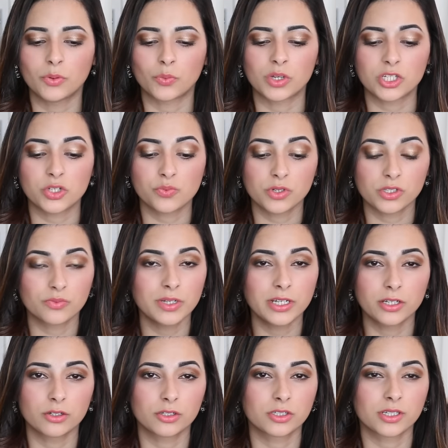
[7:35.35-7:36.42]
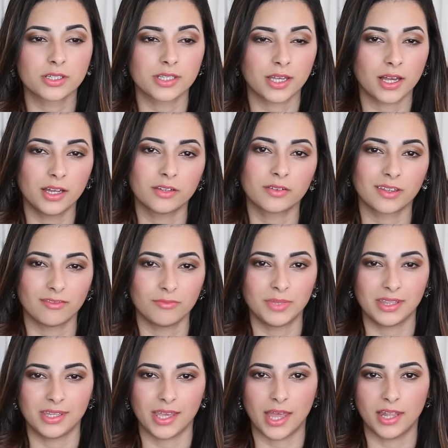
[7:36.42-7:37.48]
which was really good because it kind of gave
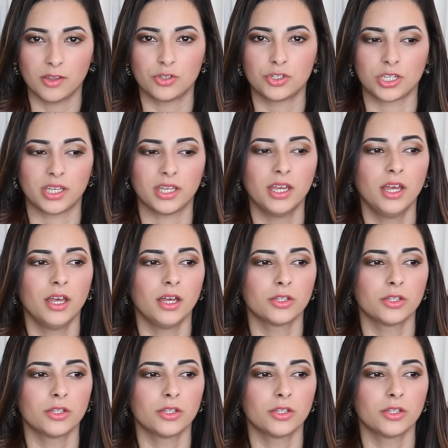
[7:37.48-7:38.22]
me the energy